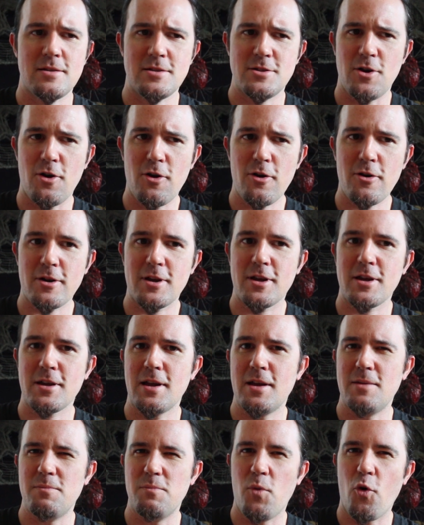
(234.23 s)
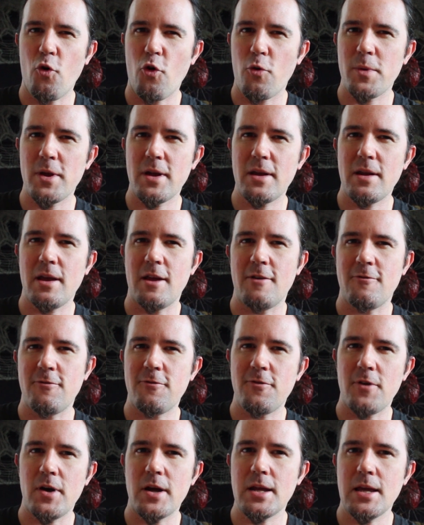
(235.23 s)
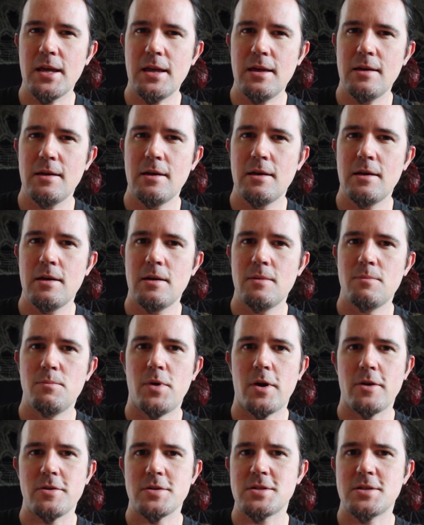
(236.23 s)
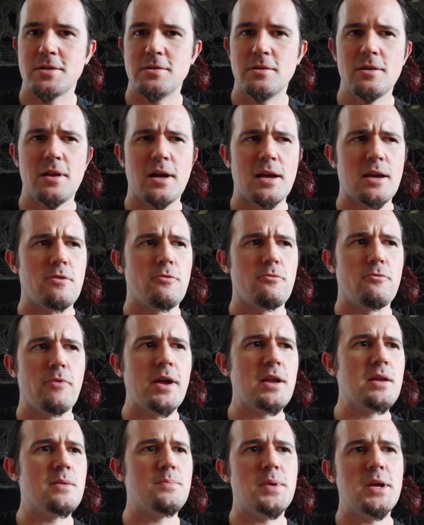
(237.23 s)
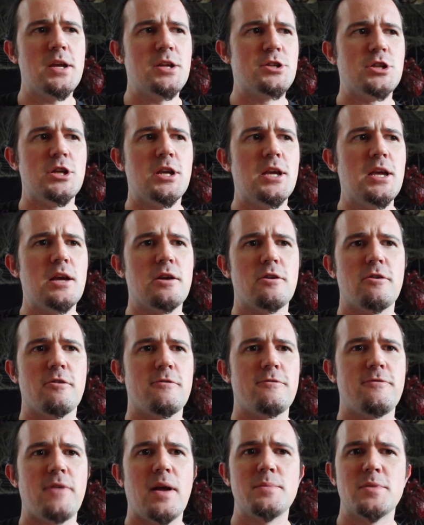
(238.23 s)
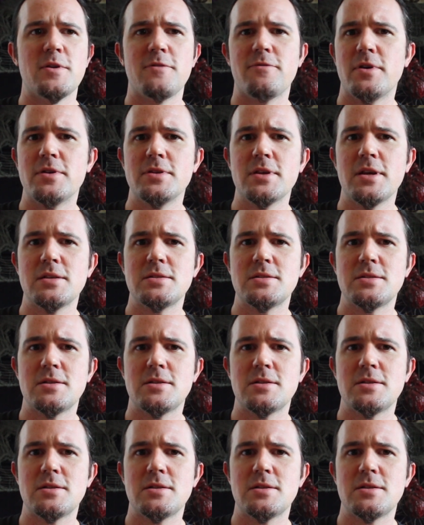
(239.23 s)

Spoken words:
dark and morbid and funny, but are still like rated PG and are family friendly and